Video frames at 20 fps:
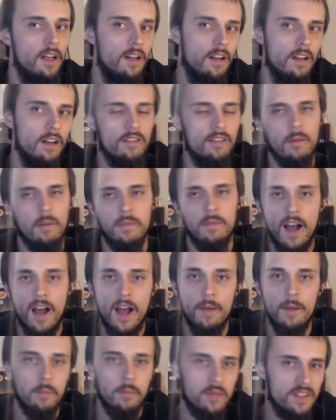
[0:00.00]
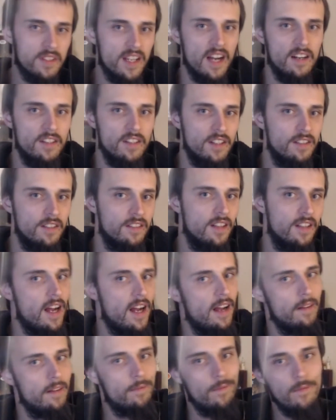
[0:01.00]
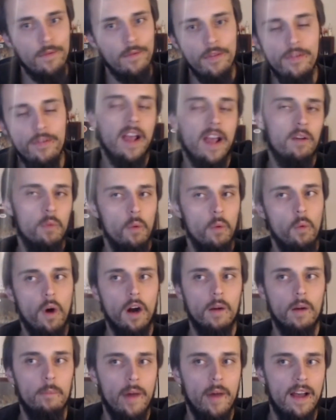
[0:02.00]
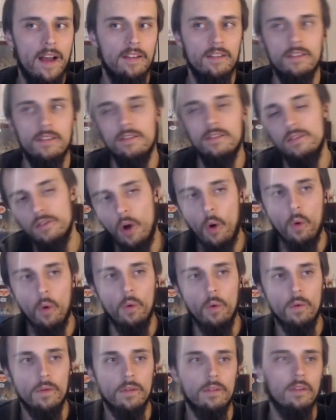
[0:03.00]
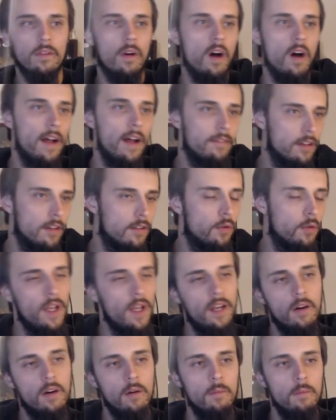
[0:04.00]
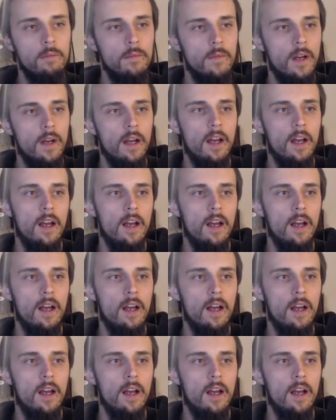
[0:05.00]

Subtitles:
sometimes the percentages that I think will work best don't, so I'll have to tweak them.